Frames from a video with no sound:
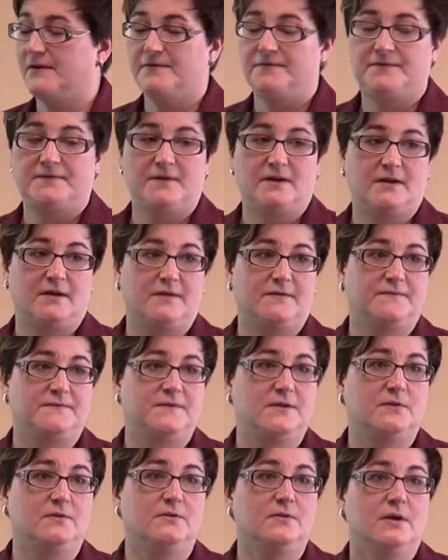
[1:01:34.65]
a, a
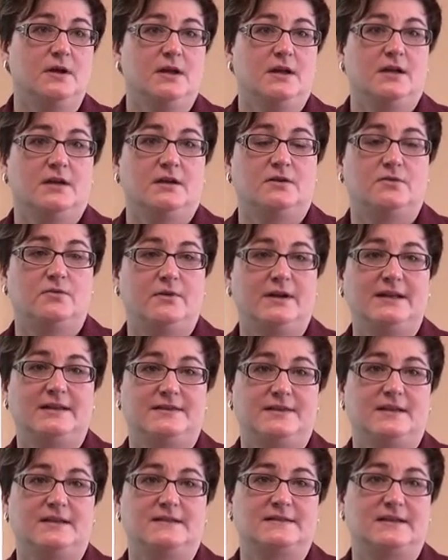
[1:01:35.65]
few quick
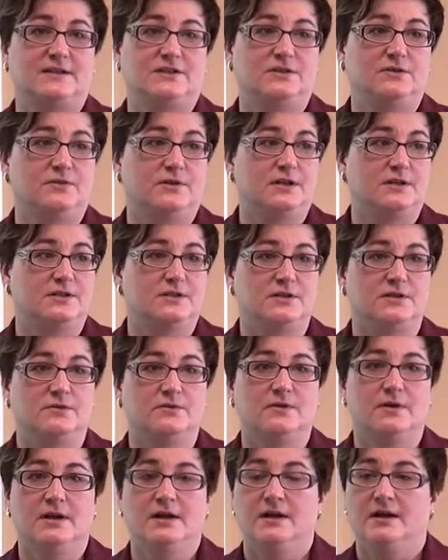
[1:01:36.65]
things that you can
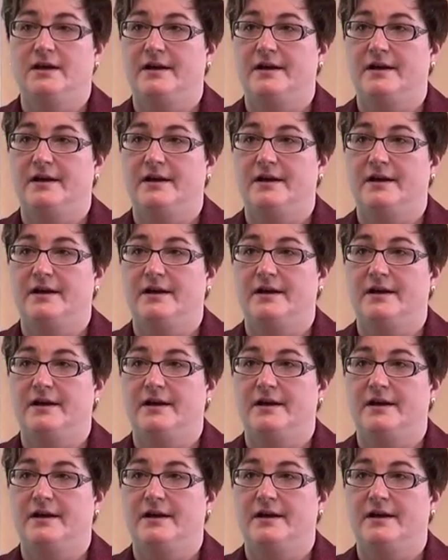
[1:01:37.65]
do.